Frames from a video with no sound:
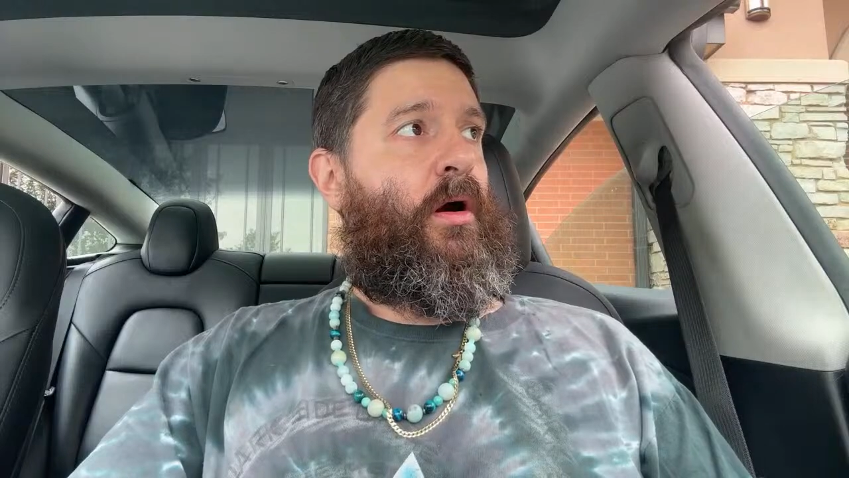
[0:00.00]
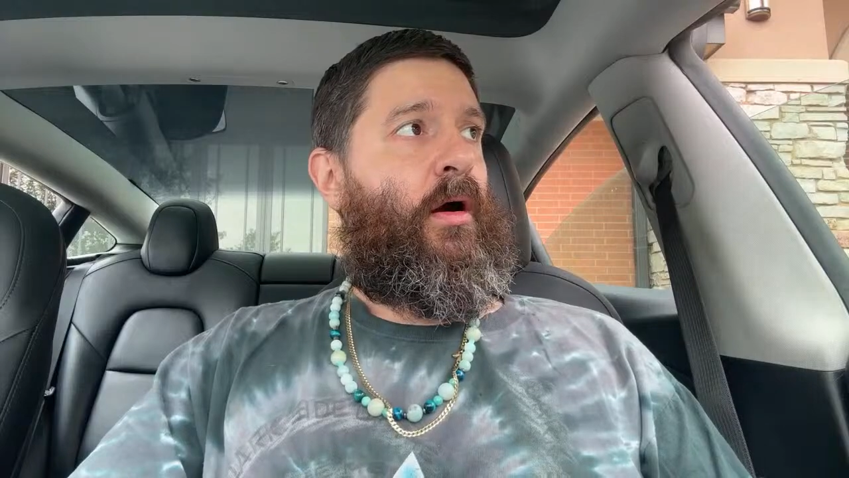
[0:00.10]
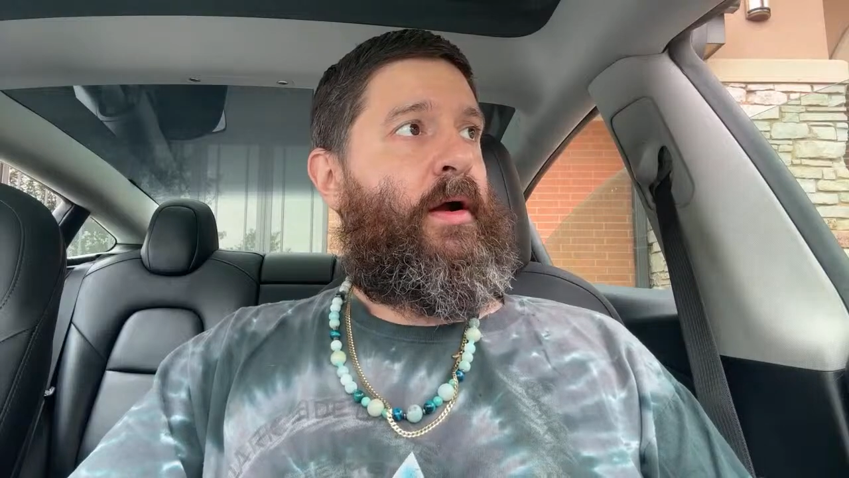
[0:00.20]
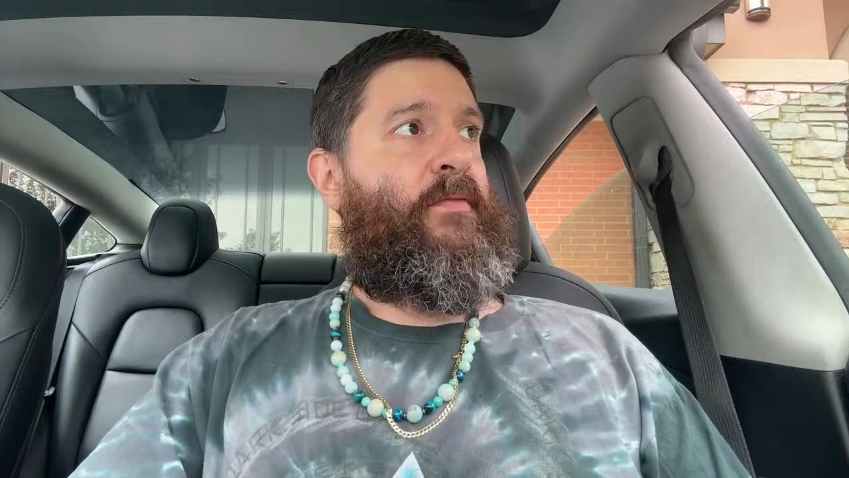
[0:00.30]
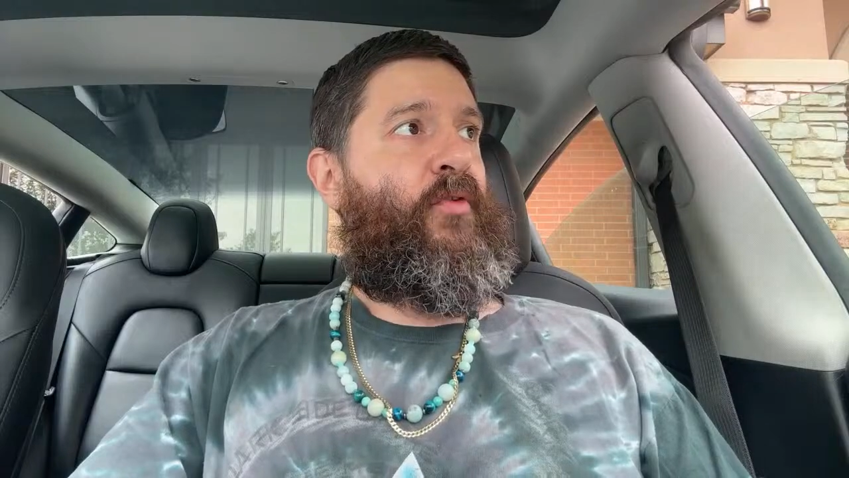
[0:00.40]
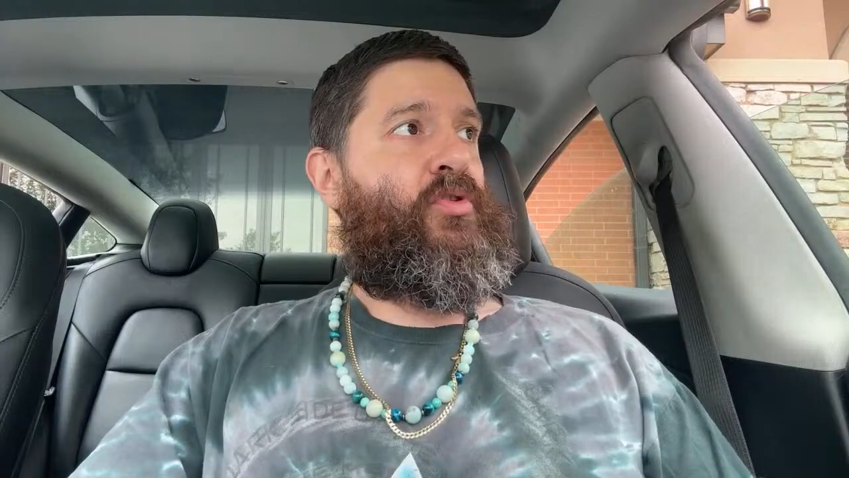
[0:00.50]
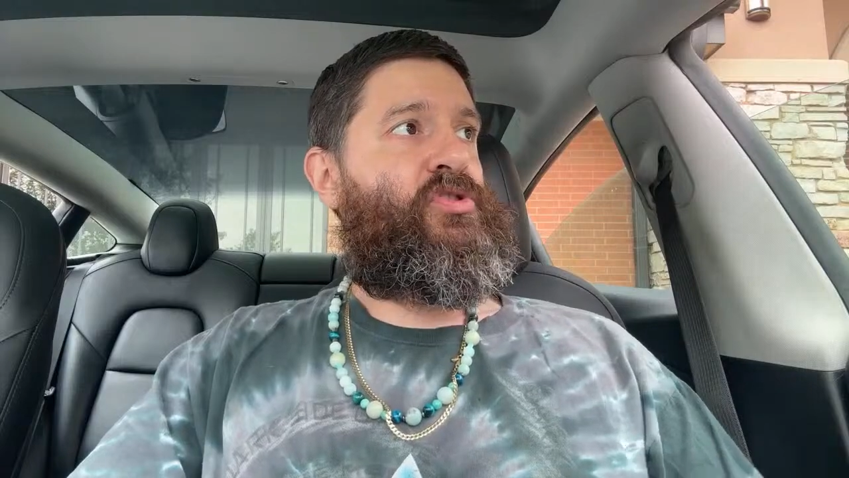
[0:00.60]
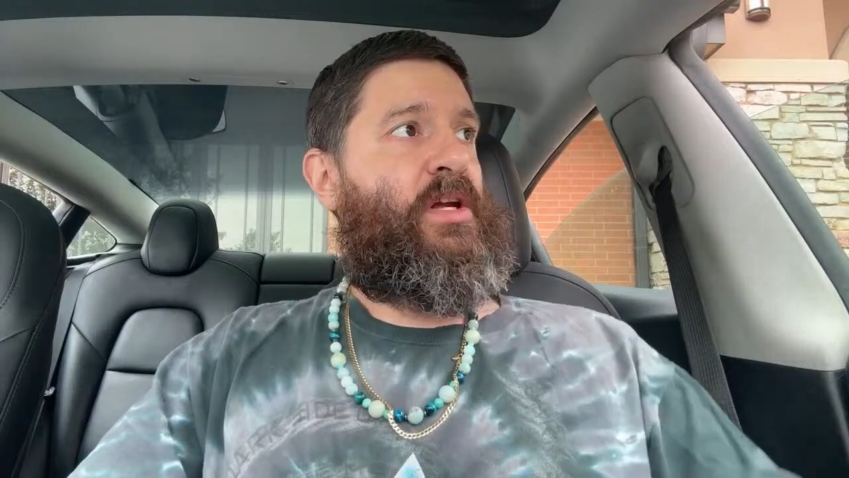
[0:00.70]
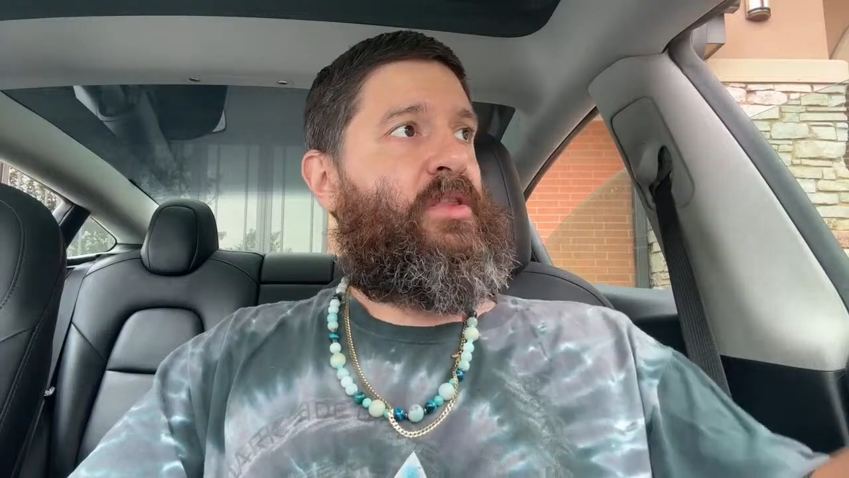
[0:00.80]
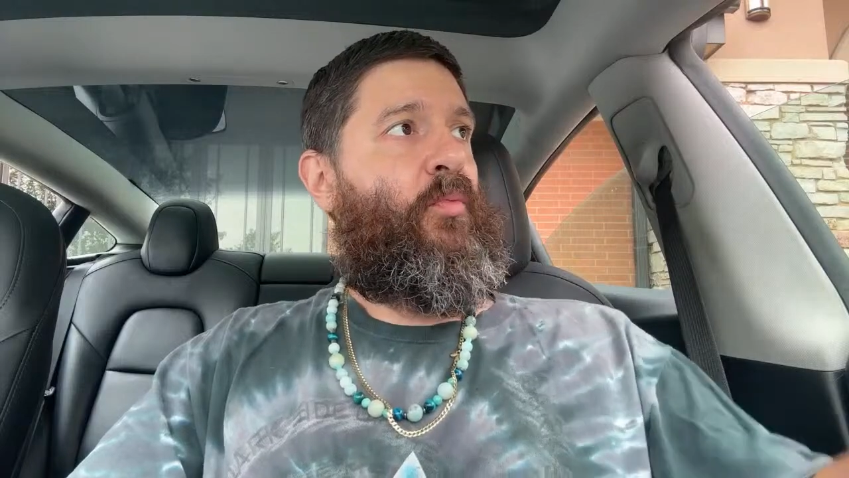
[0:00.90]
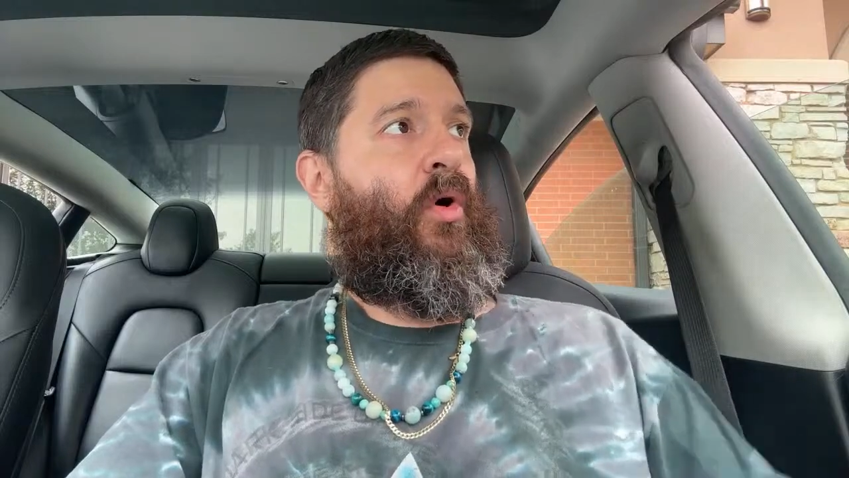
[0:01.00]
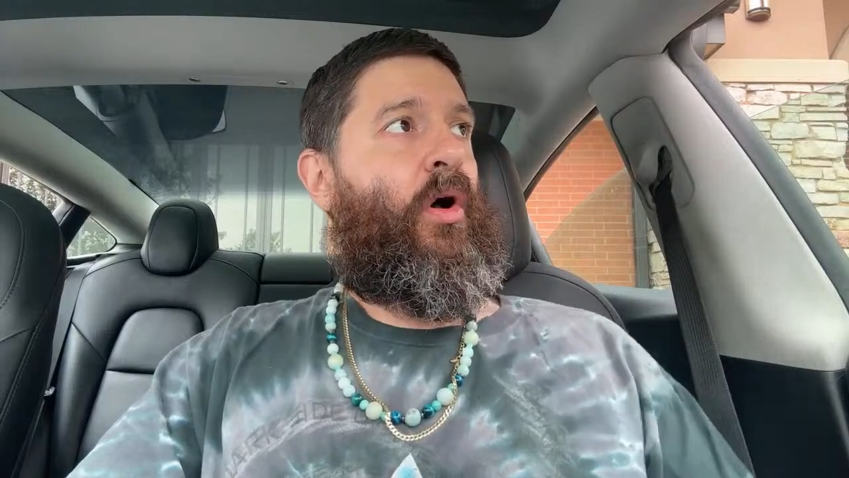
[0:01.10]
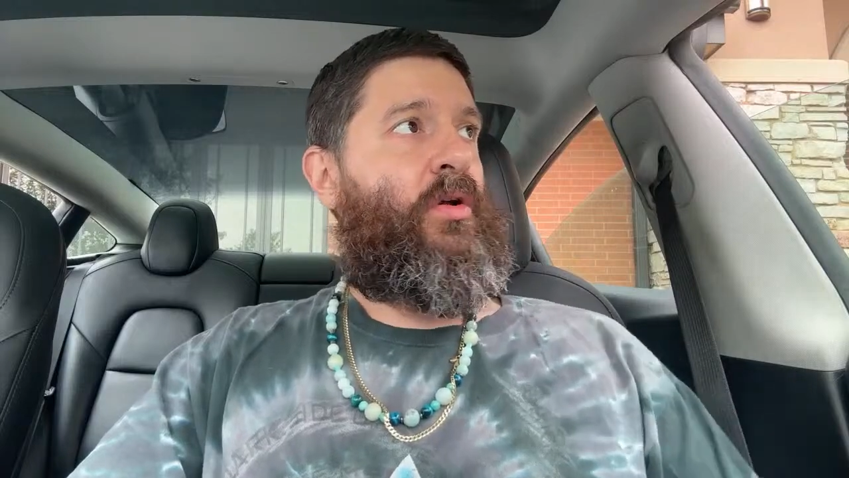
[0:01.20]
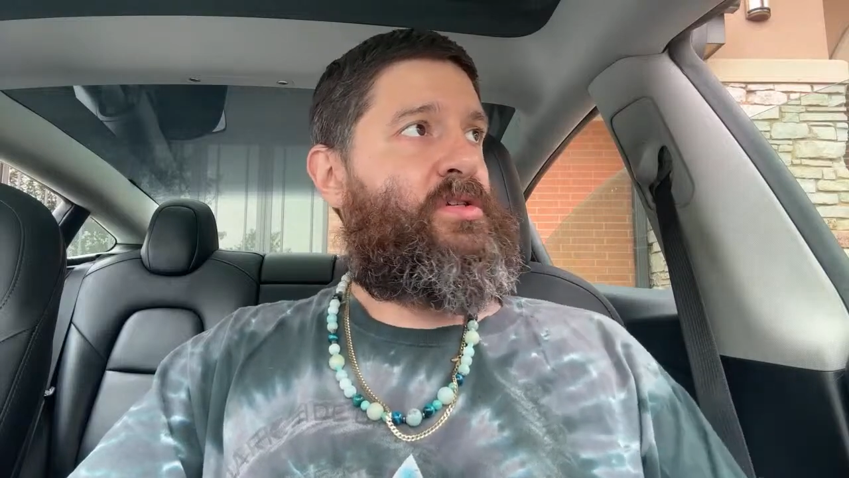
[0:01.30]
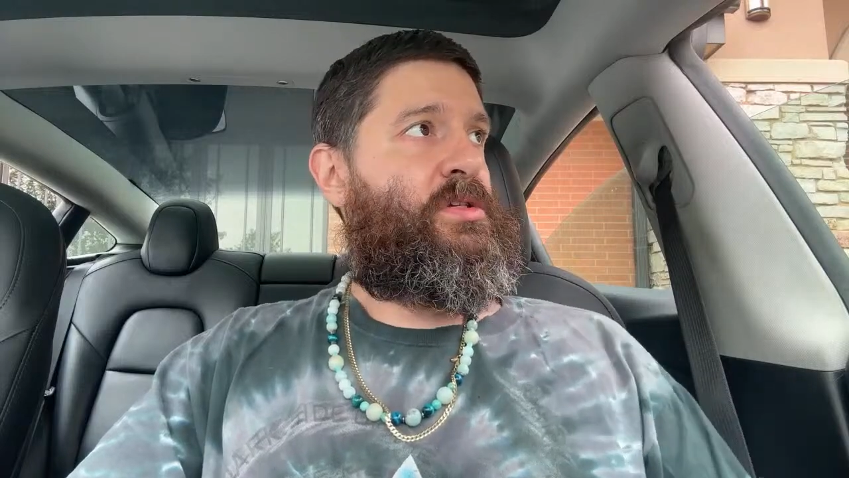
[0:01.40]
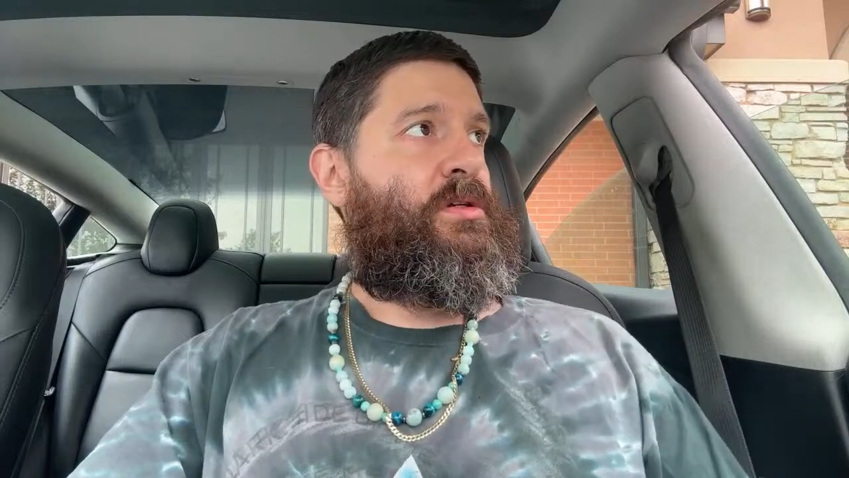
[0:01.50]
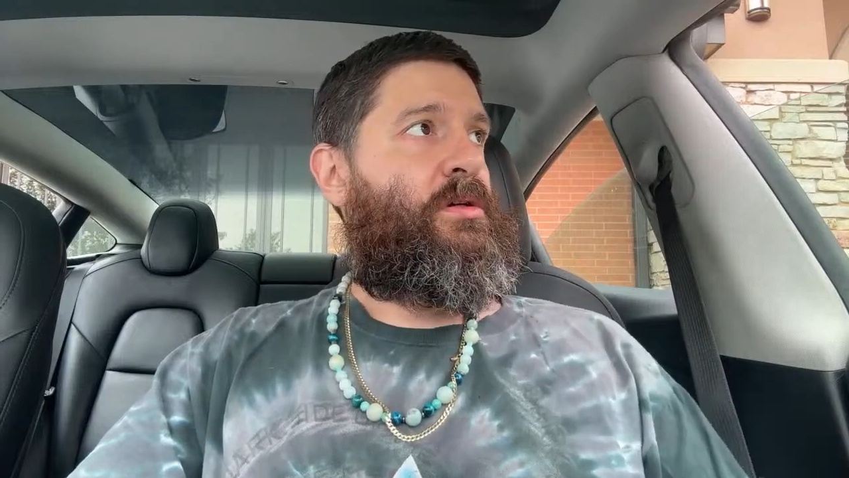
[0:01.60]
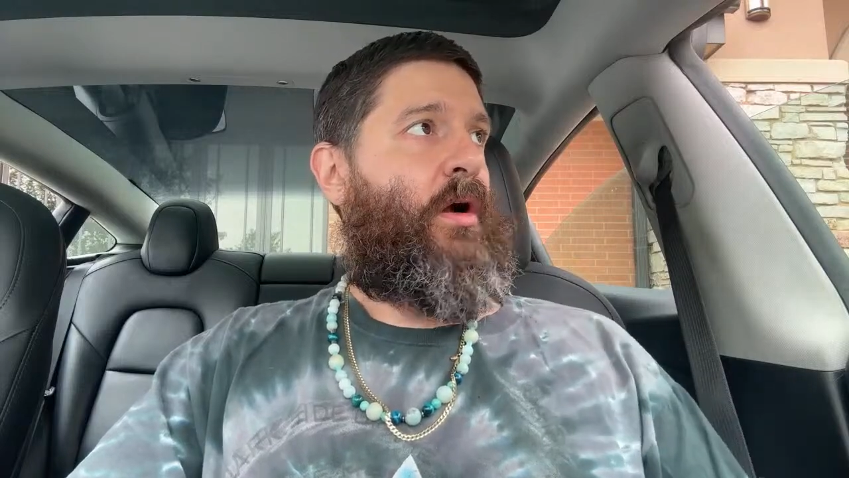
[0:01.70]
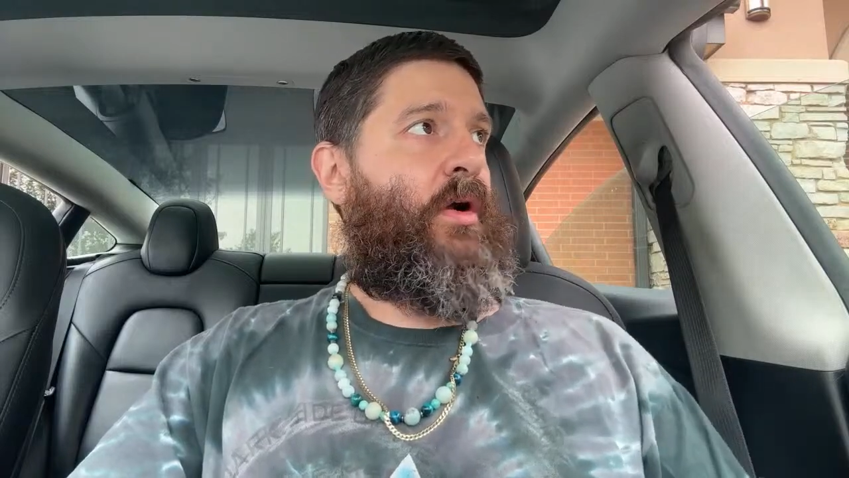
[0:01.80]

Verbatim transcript: All right, of course, you got the walls.